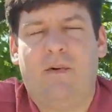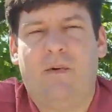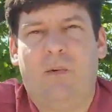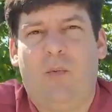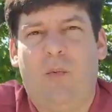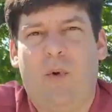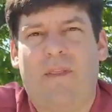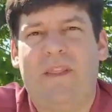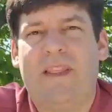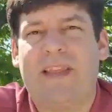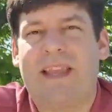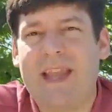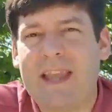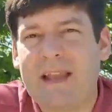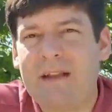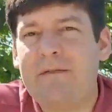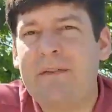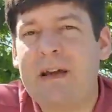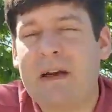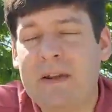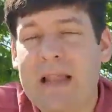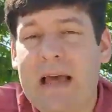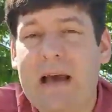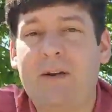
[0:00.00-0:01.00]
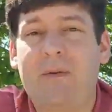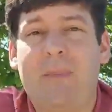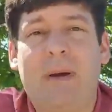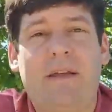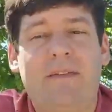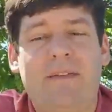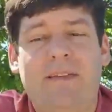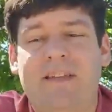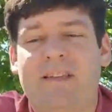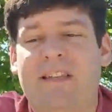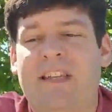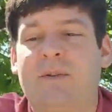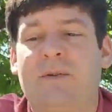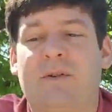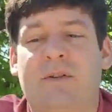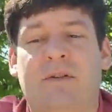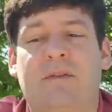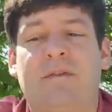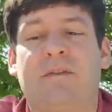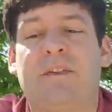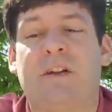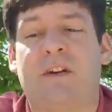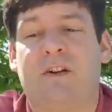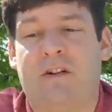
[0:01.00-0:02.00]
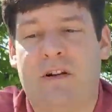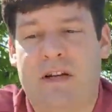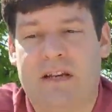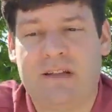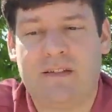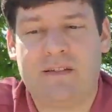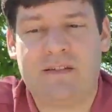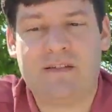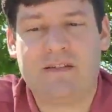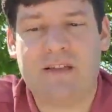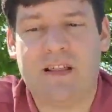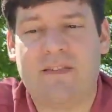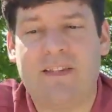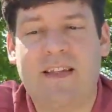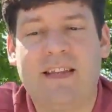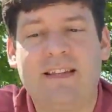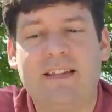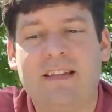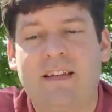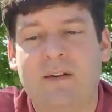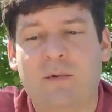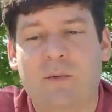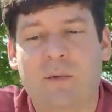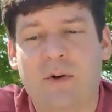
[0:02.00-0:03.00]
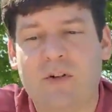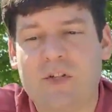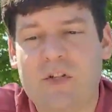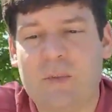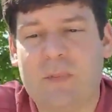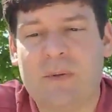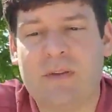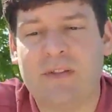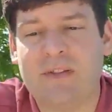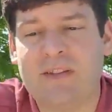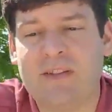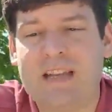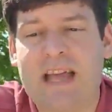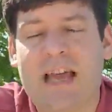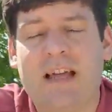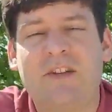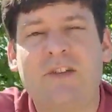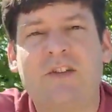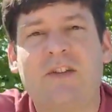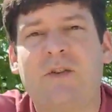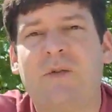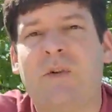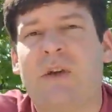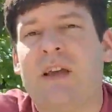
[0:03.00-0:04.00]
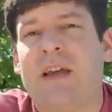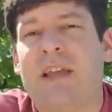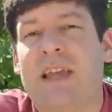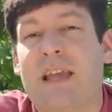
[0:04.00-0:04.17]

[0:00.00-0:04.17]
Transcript: When the king found out about this, he was furious that they didn't worship his statue.